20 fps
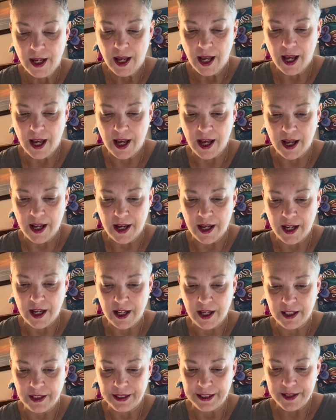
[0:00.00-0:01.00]

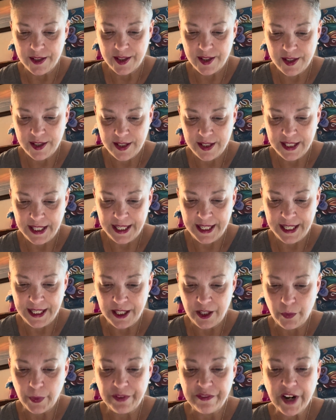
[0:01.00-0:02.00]
Let's
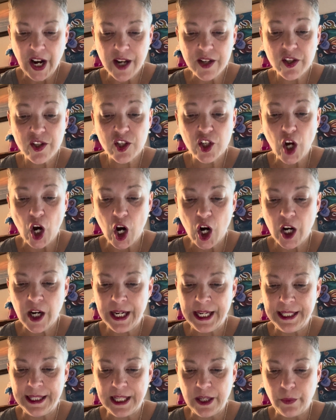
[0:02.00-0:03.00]
see. We've got
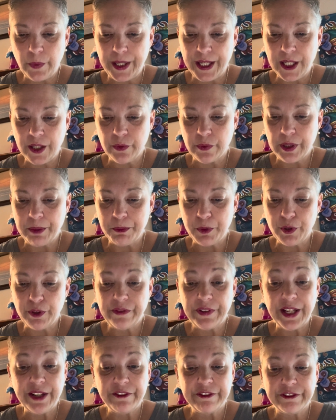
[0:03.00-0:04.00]
scarring that we can remove,
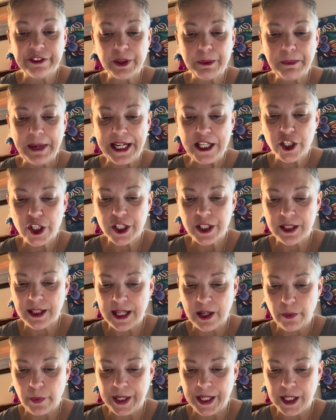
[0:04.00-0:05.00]
inflammation
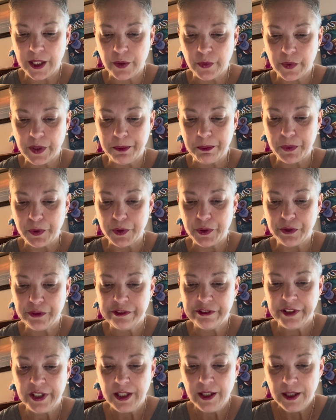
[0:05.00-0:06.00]
that we can
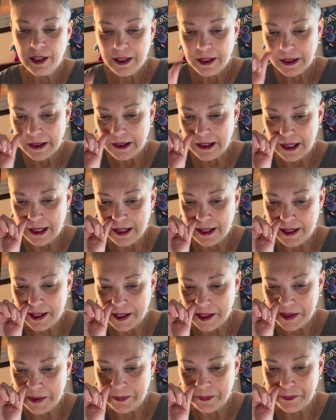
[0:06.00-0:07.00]
remove.
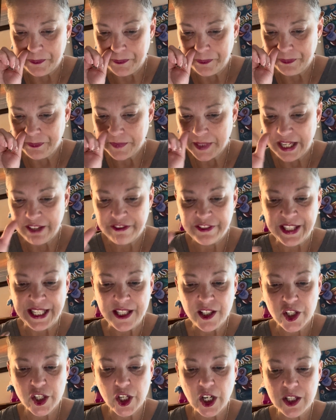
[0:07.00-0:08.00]
If
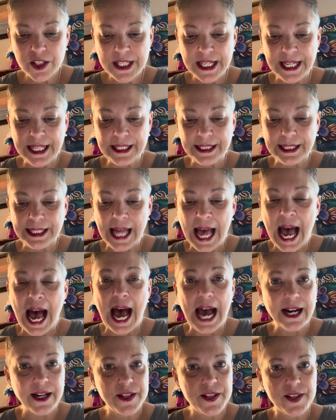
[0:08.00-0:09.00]
things start to get
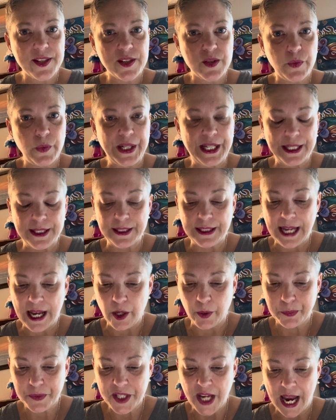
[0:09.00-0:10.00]
lax, we can
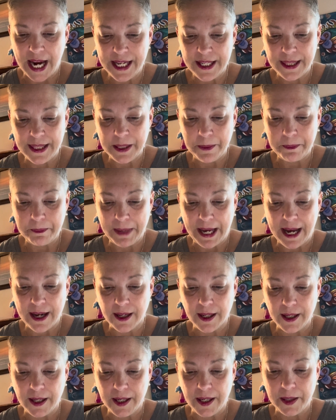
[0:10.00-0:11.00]
help tighten them
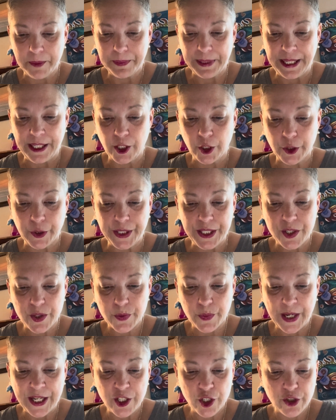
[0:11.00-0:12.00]
back up, increase
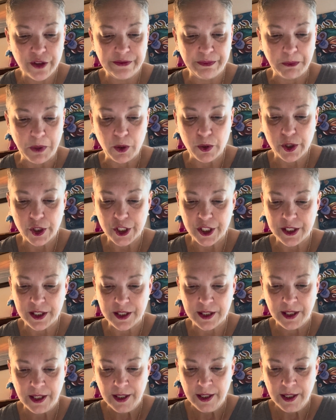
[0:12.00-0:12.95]
range of motion.